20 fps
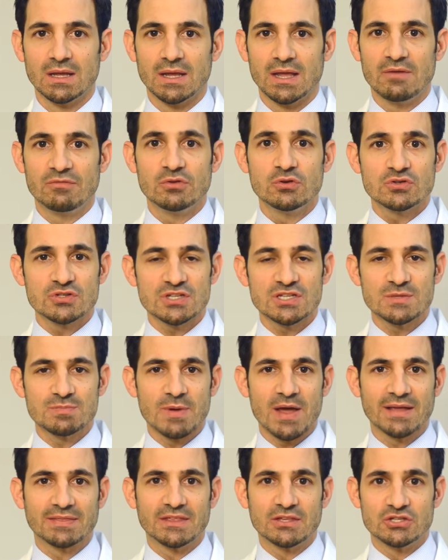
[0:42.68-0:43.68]
If you
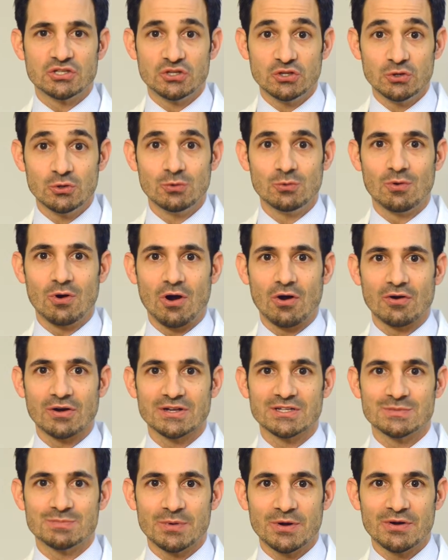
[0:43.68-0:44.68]
suspect that you are
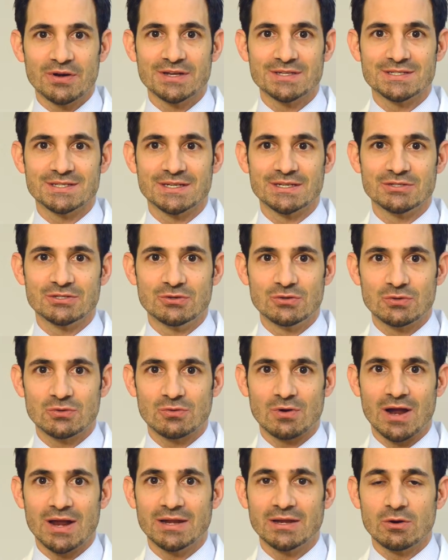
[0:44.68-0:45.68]
experiencing tooth
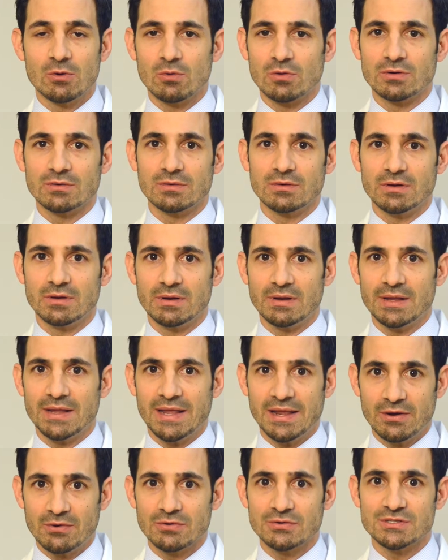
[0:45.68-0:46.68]
grinding or
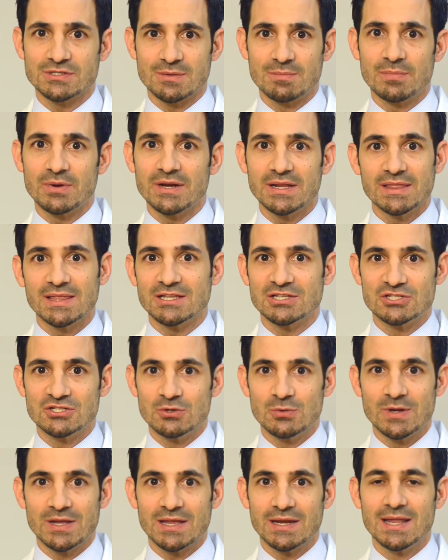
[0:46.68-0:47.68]
hear somebody that's
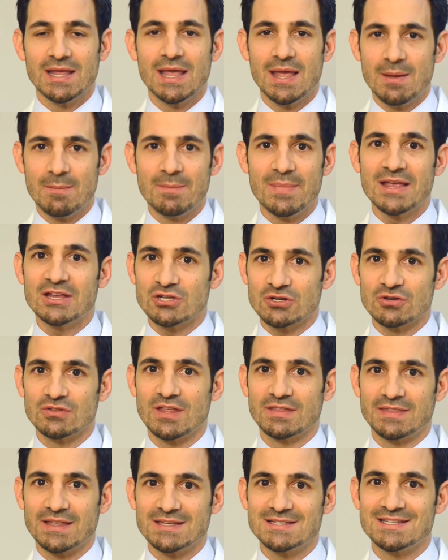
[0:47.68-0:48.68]
doing it, make sure
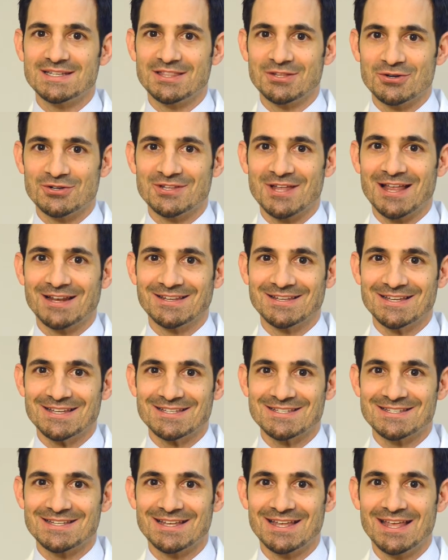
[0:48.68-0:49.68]
that they see their
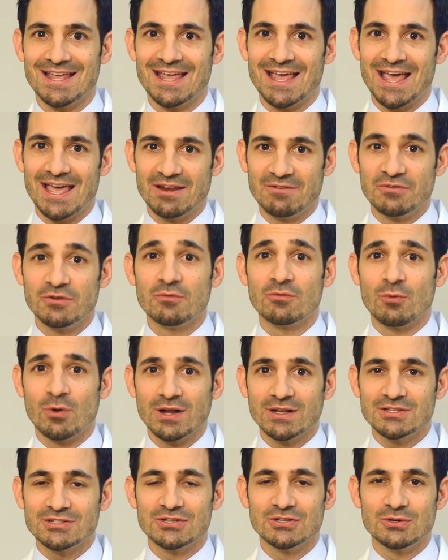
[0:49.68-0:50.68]
dentist. And if you
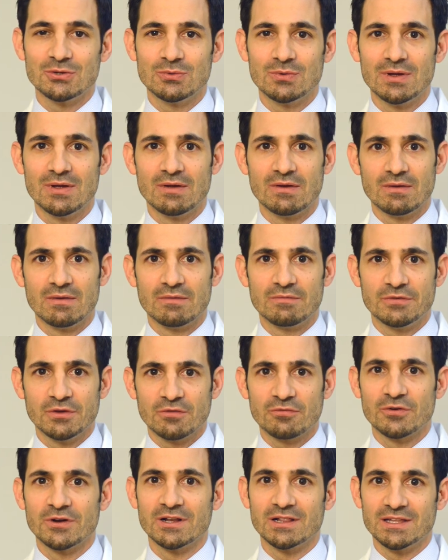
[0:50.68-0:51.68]
want to,
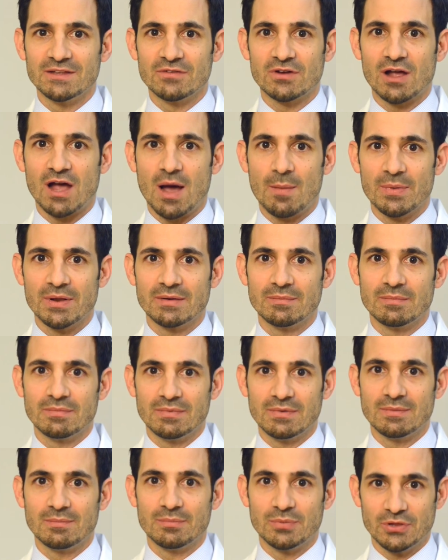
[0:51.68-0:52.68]
feel free to leave a comment
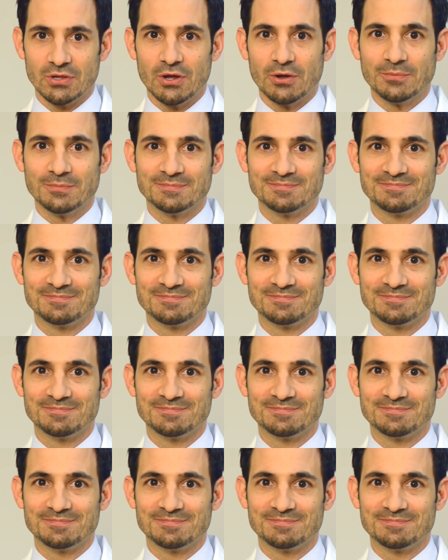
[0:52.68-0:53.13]
below.